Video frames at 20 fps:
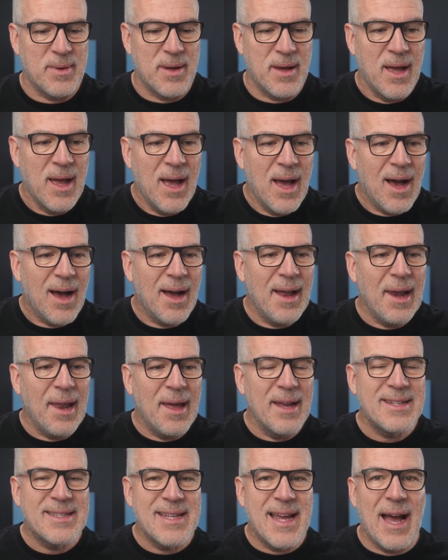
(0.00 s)
But I
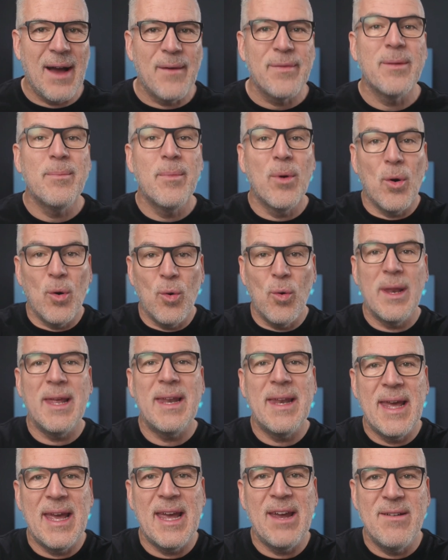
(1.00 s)
like to have them all
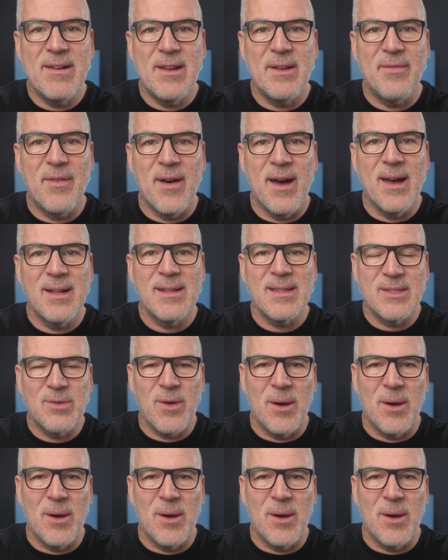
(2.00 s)
in here in advance.